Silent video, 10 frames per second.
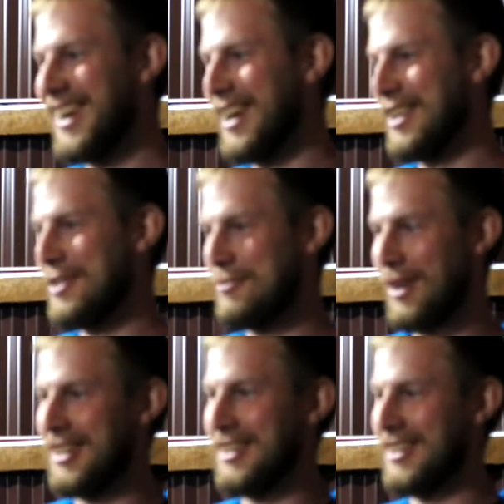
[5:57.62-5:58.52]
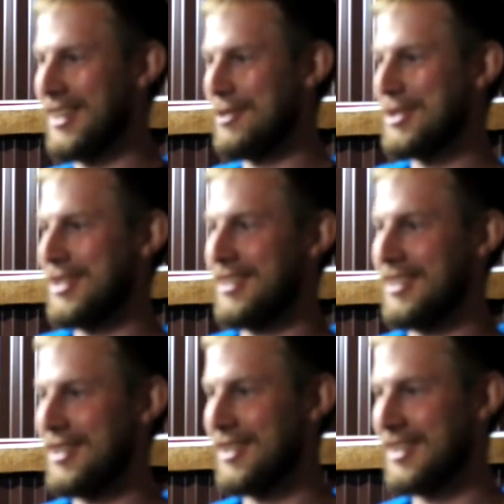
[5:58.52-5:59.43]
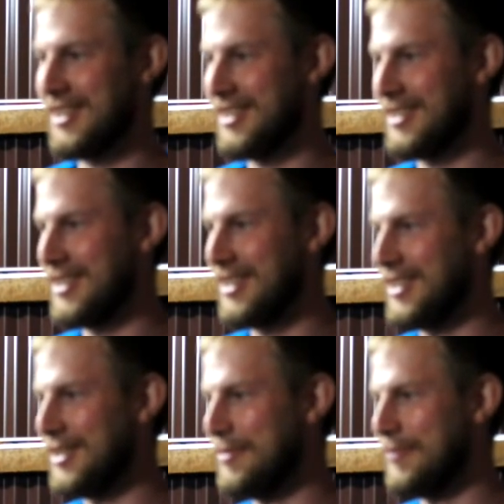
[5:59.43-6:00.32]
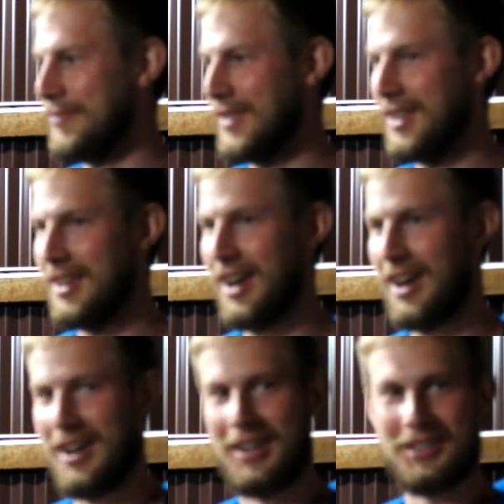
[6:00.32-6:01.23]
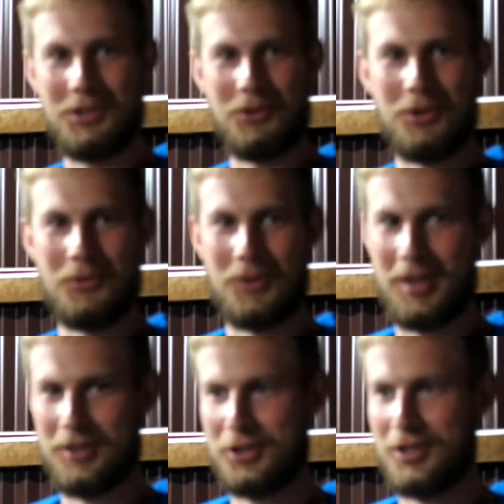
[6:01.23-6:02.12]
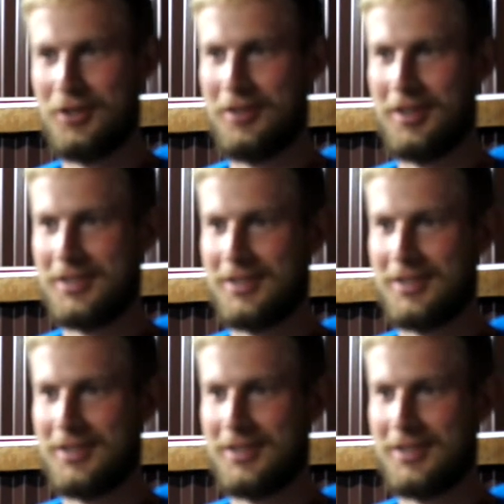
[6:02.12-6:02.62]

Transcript: And then while eating, I was sitting there and I asked her whether she thinks